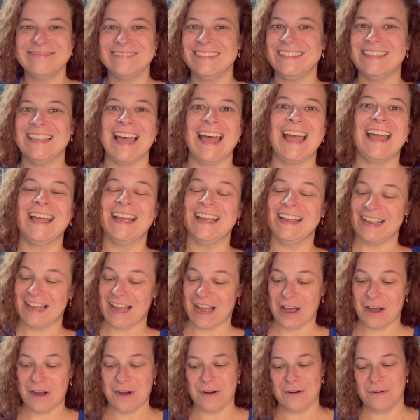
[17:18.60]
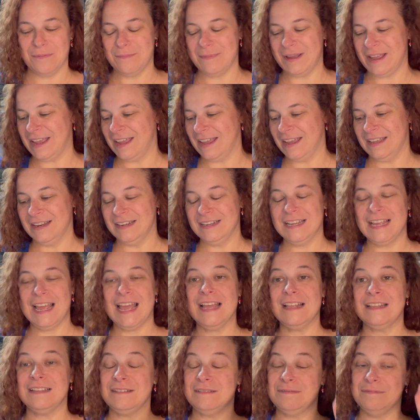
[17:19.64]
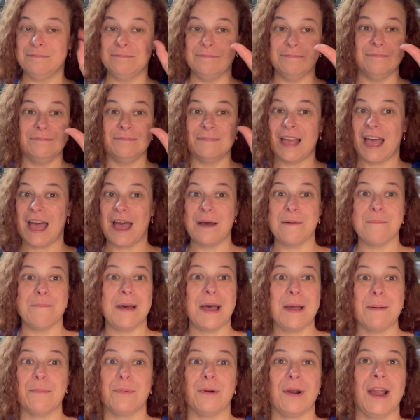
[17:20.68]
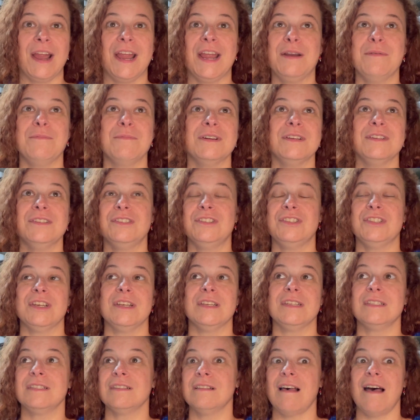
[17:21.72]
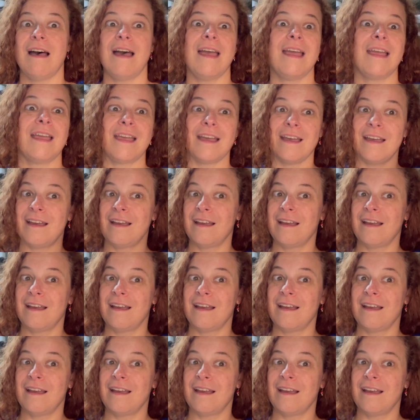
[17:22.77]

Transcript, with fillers: they, oh man, it, my brain was just like,